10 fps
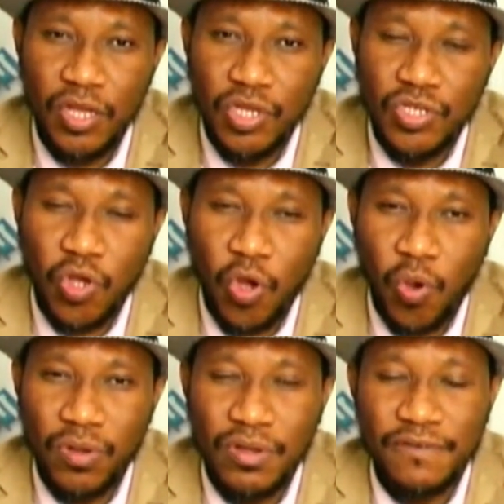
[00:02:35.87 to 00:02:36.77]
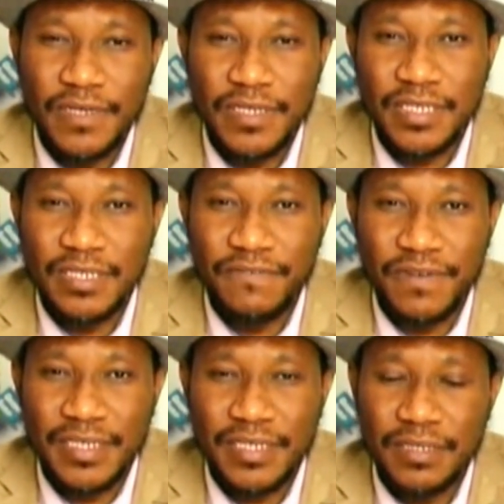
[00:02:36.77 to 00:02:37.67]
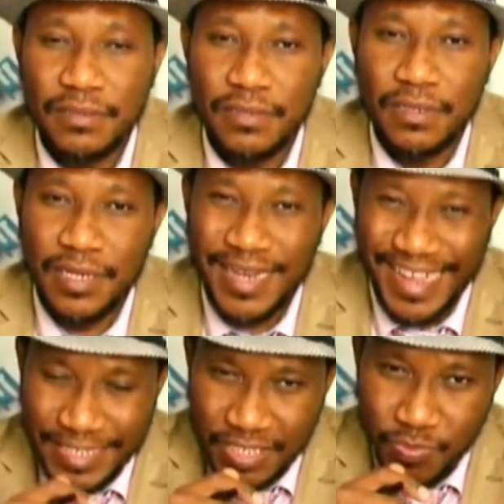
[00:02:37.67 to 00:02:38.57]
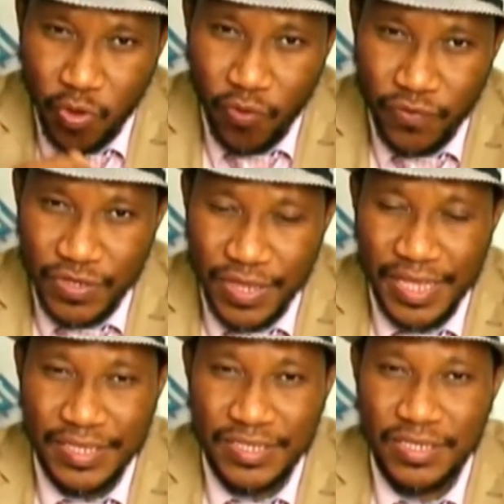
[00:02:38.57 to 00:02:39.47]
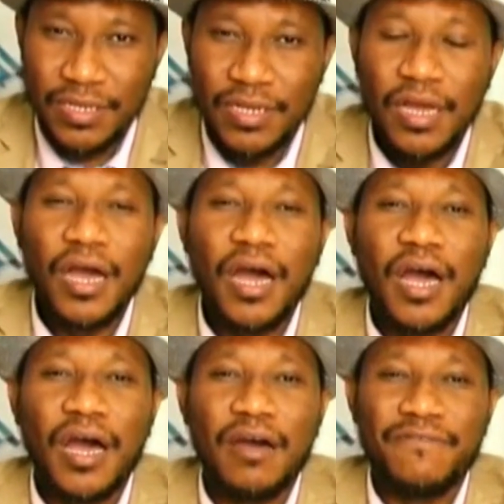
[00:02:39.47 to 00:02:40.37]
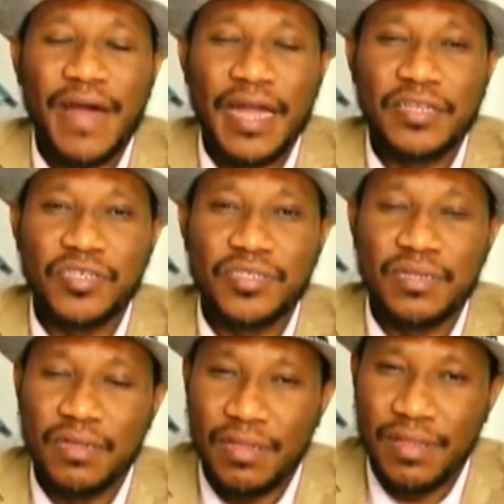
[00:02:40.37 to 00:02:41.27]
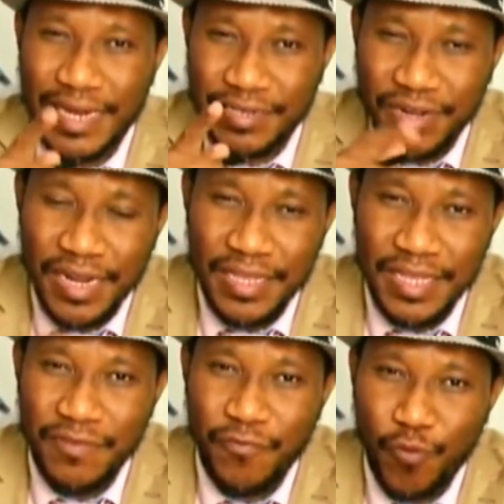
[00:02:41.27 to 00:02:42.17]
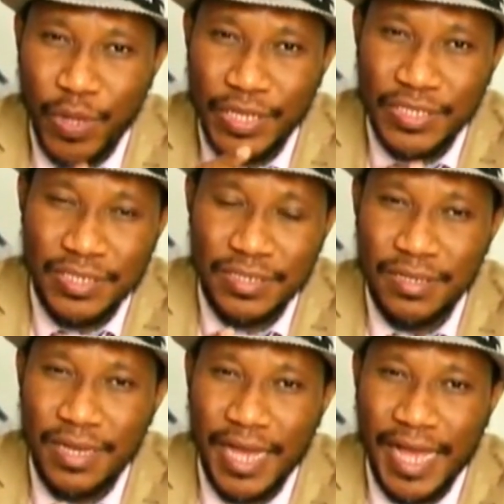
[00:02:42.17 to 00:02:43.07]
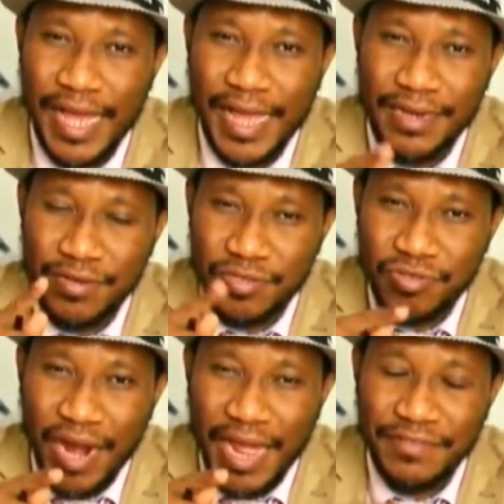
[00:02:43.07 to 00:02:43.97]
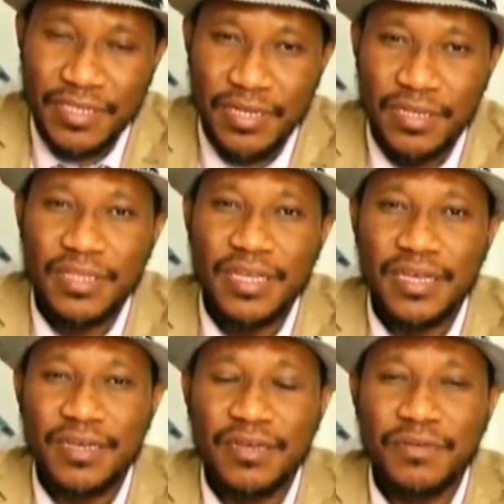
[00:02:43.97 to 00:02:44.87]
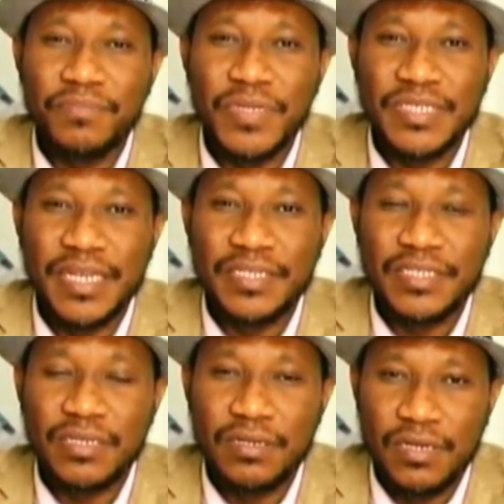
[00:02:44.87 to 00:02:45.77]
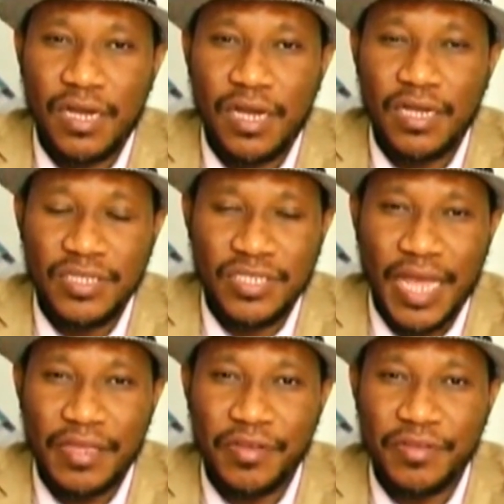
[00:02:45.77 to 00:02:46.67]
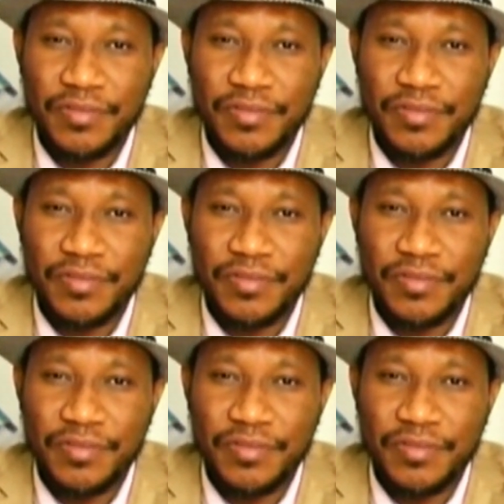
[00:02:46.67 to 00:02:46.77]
So first, let's move to these factors that really influence and drives the business cycle,